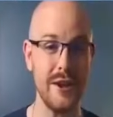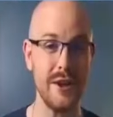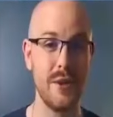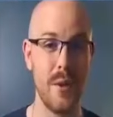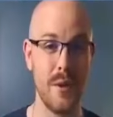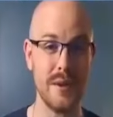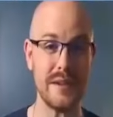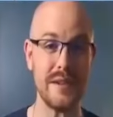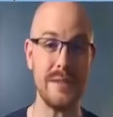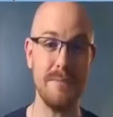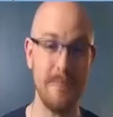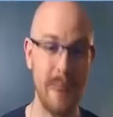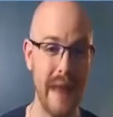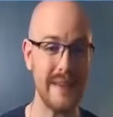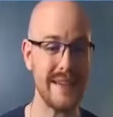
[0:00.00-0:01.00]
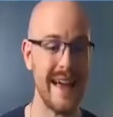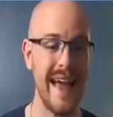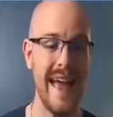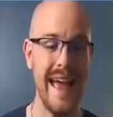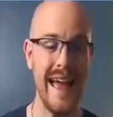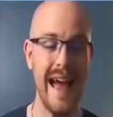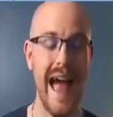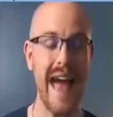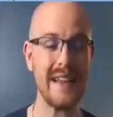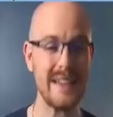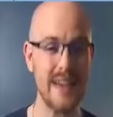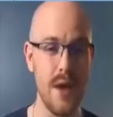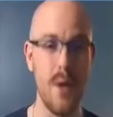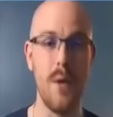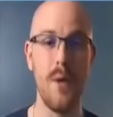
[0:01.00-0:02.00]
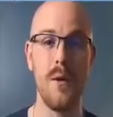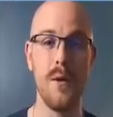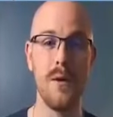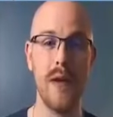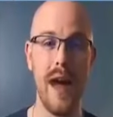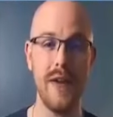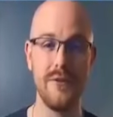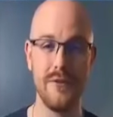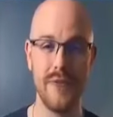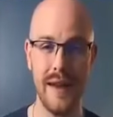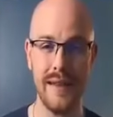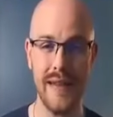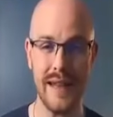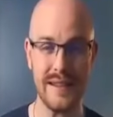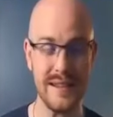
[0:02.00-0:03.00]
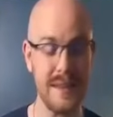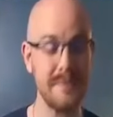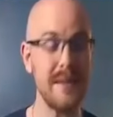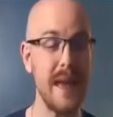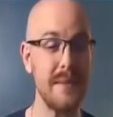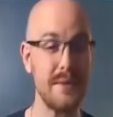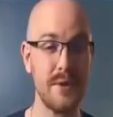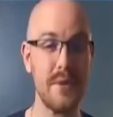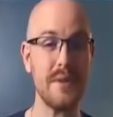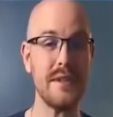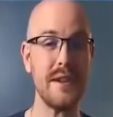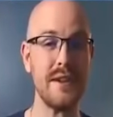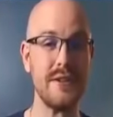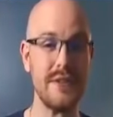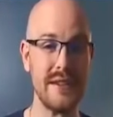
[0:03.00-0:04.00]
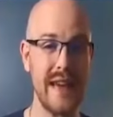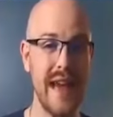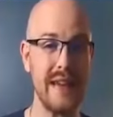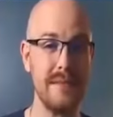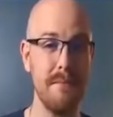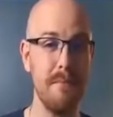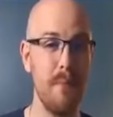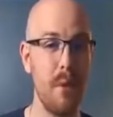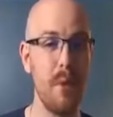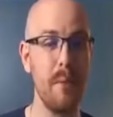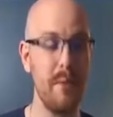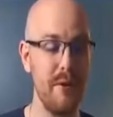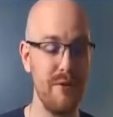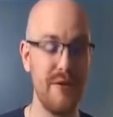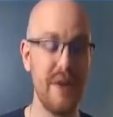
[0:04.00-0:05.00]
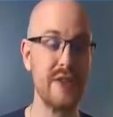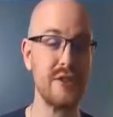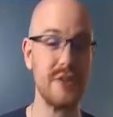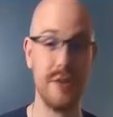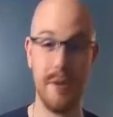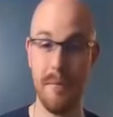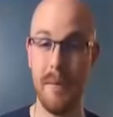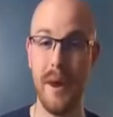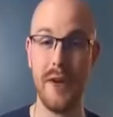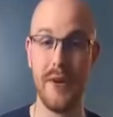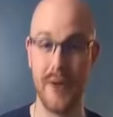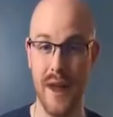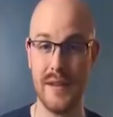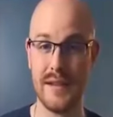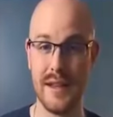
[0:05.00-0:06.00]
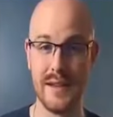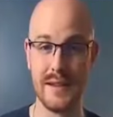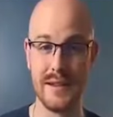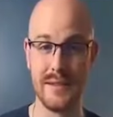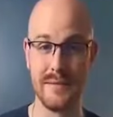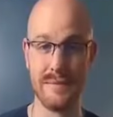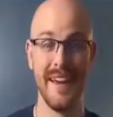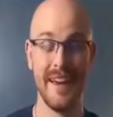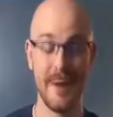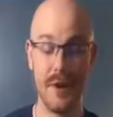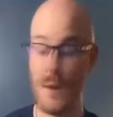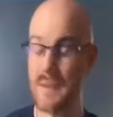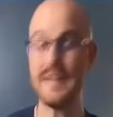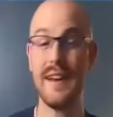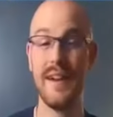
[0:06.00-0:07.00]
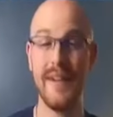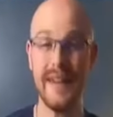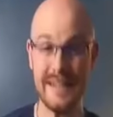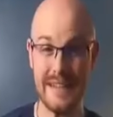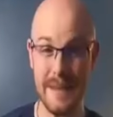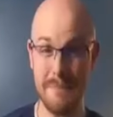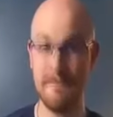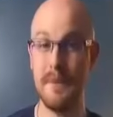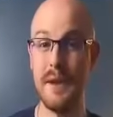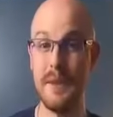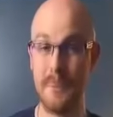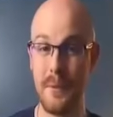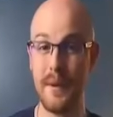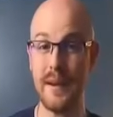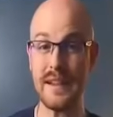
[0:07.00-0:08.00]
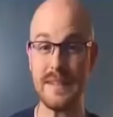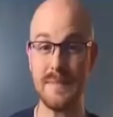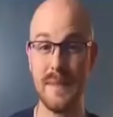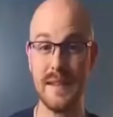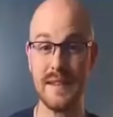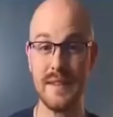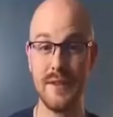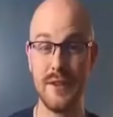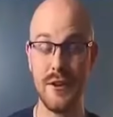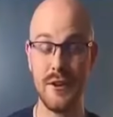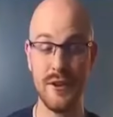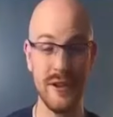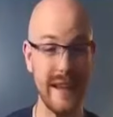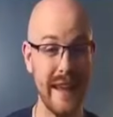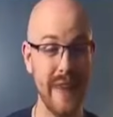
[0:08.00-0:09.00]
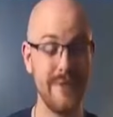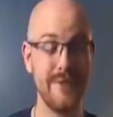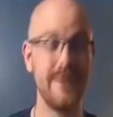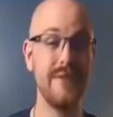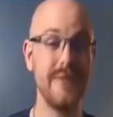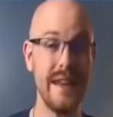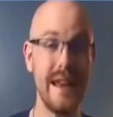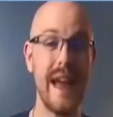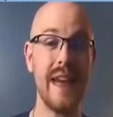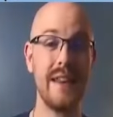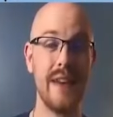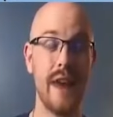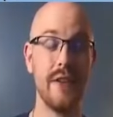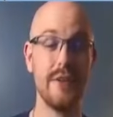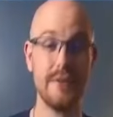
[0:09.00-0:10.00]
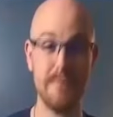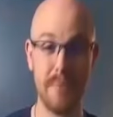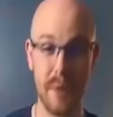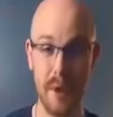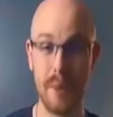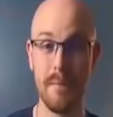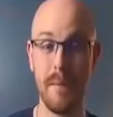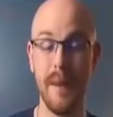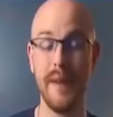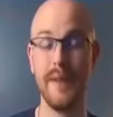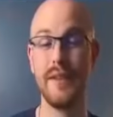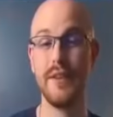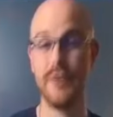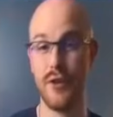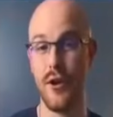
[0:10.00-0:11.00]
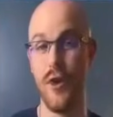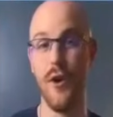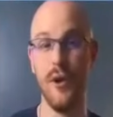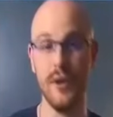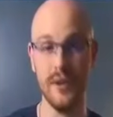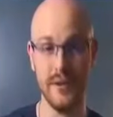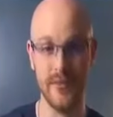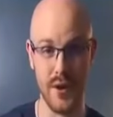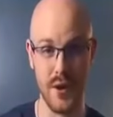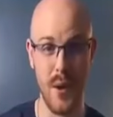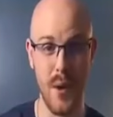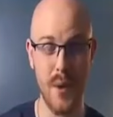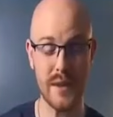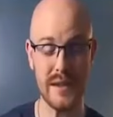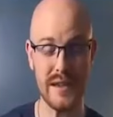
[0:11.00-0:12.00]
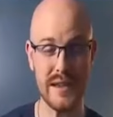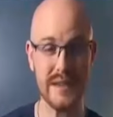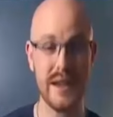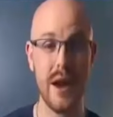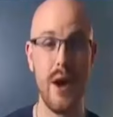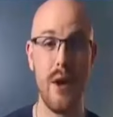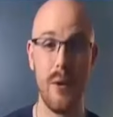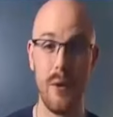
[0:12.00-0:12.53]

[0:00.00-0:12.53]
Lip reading: good courses, but as a whole, I find that sometimes Coursera just has more professional or better content. Coursera is a bit more expensive though. You're looking at $59 per month for all of their courses,